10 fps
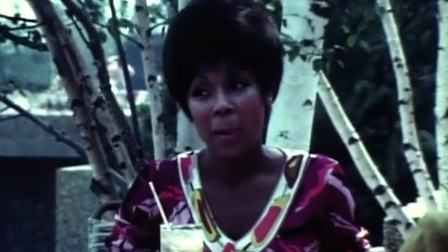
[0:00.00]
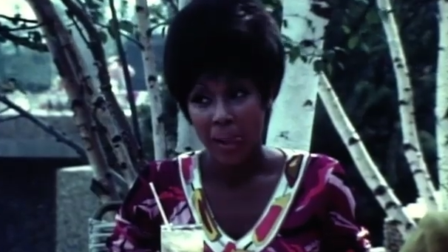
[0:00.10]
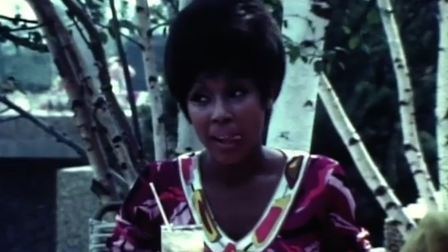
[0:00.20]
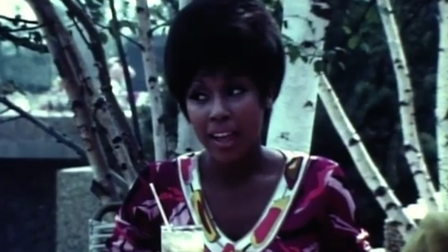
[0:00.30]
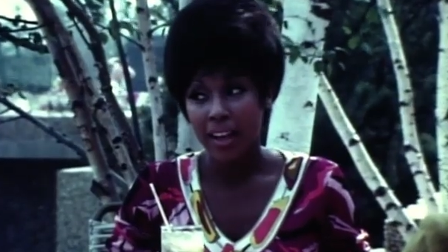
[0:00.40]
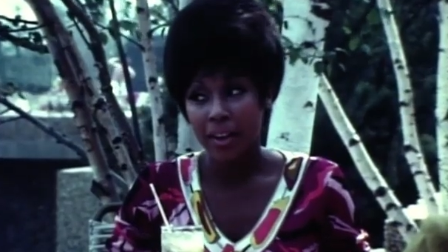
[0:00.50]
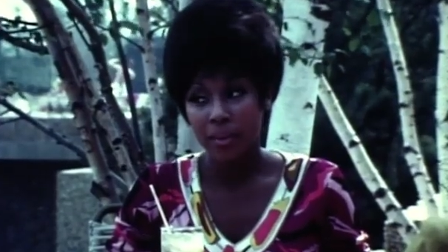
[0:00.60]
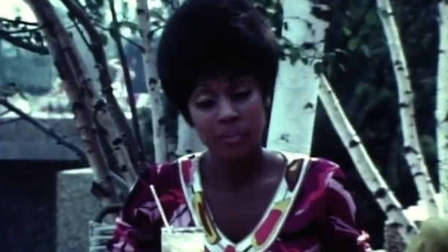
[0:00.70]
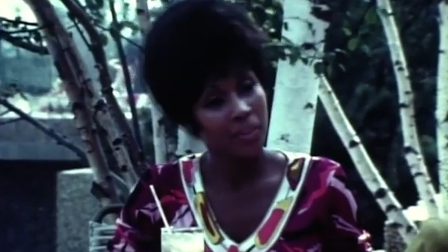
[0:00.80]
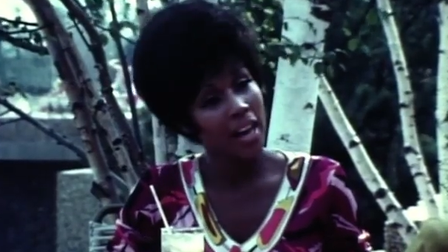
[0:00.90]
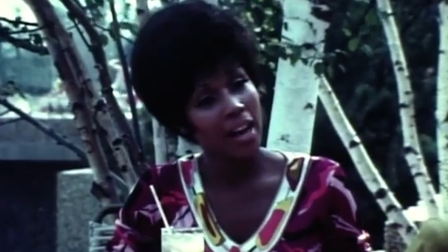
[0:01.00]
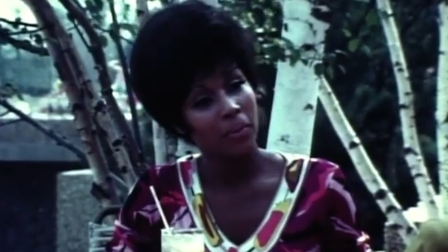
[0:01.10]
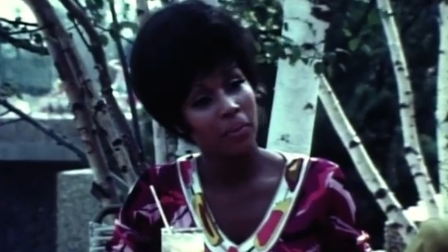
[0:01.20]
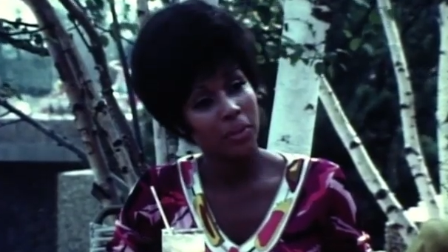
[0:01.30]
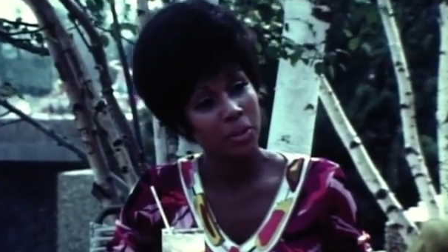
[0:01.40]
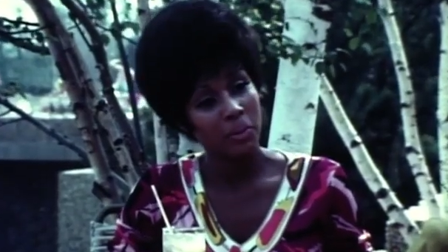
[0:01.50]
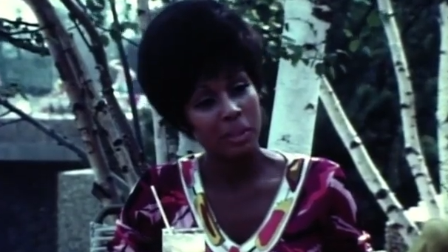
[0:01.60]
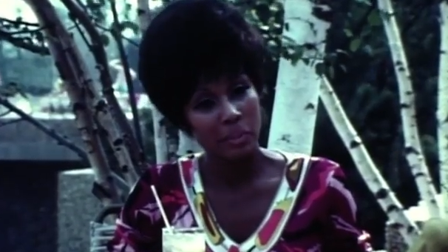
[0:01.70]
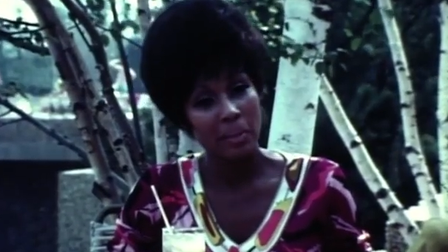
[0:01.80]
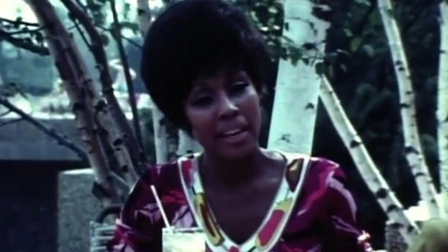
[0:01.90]
now, would you
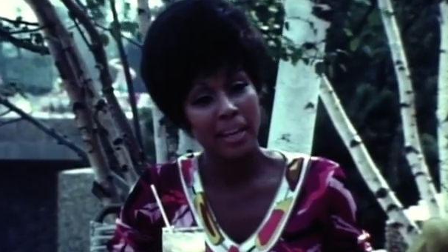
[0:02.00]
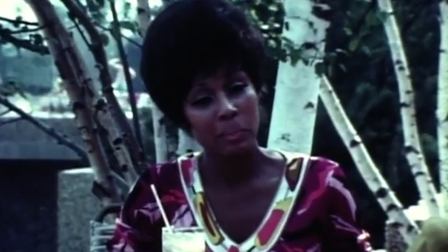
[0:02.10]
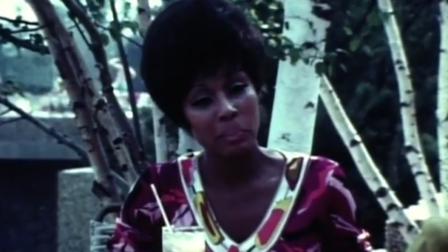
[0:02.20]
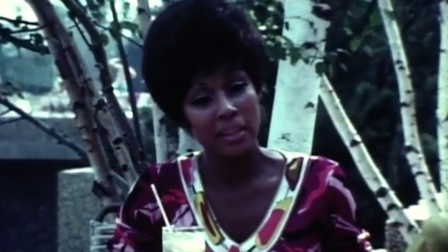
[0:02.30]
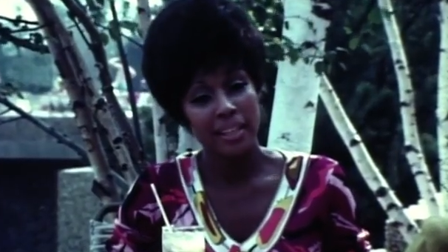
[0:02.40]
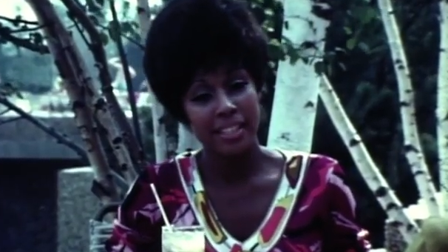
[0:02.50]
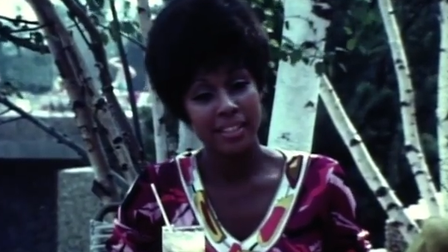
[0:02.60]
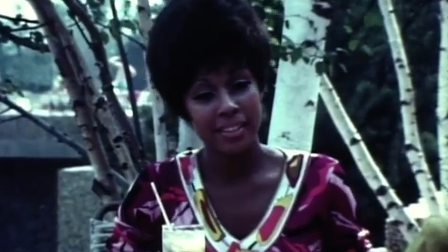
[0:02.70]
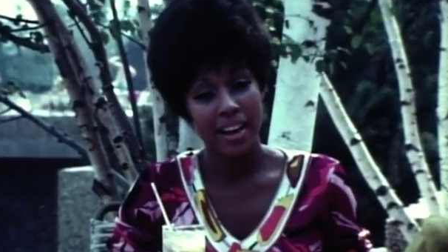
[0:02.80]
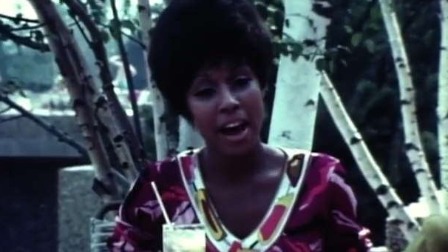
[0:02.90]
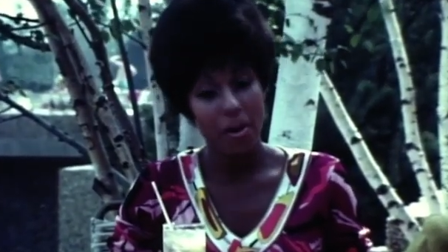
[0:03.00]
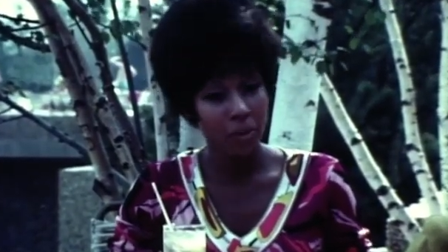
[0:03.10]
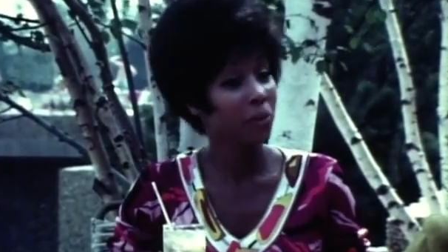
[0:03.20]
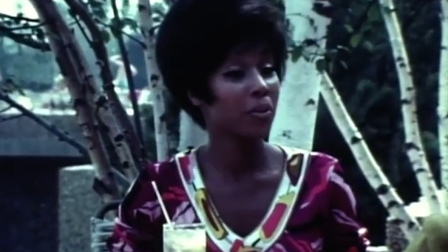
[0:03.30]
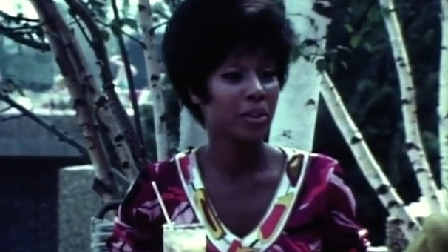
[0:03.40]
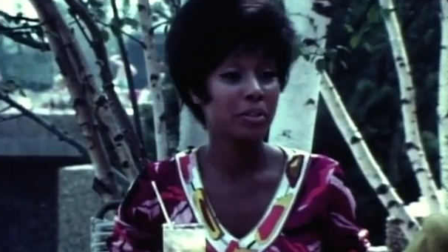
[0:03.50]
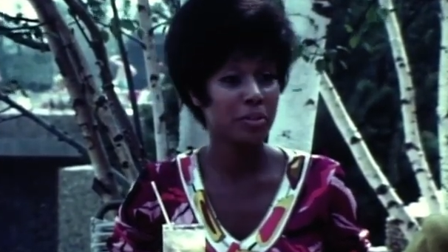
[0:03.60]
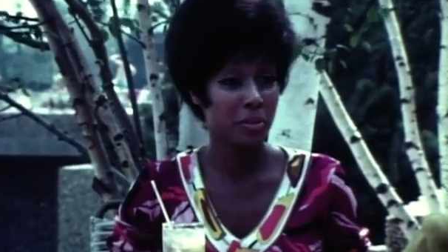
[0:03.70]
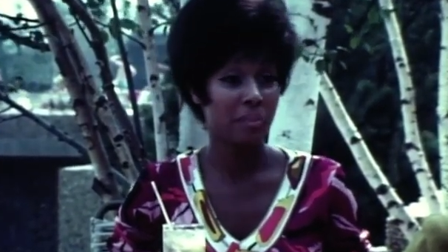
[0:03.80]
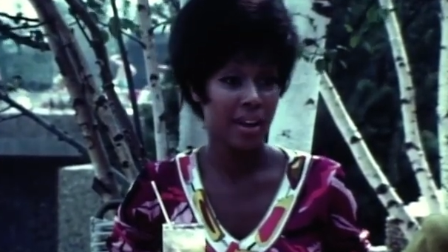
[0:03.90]
explain, please, how you're going to
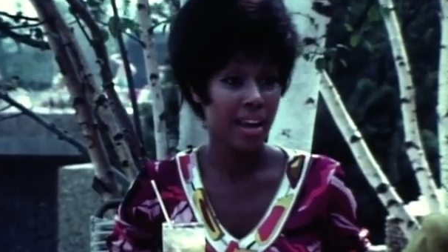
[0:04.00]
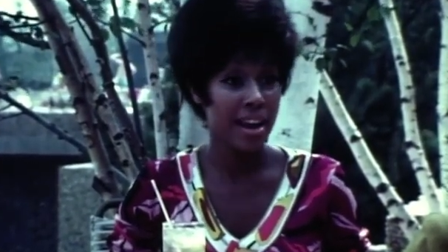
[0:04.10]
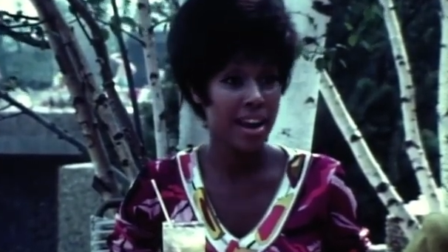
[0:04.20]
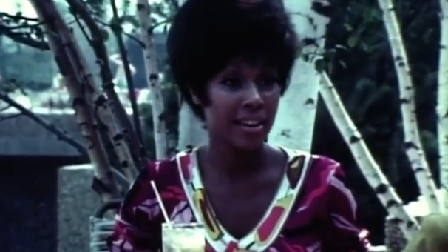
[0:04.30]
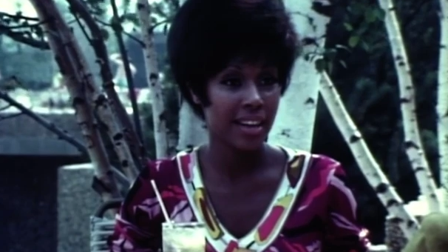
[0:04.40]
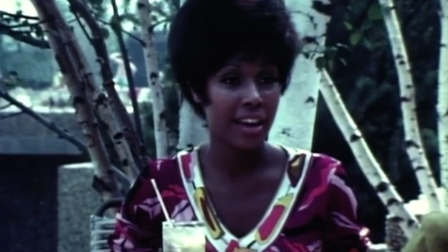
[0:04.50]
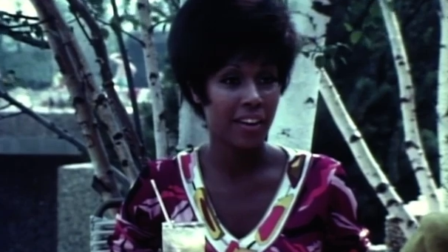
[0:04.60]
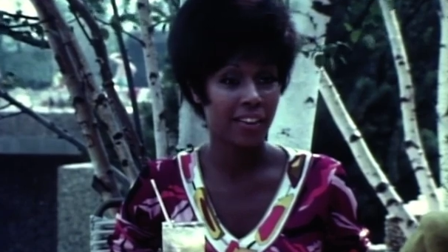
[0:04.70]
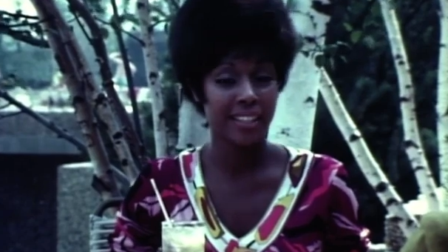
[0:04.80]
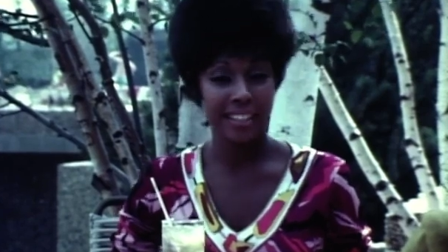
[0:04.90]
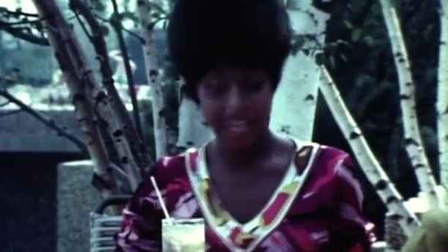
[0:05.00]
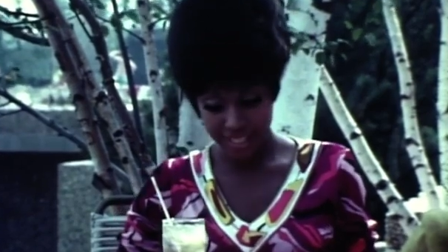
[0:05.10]
do my hair now? And he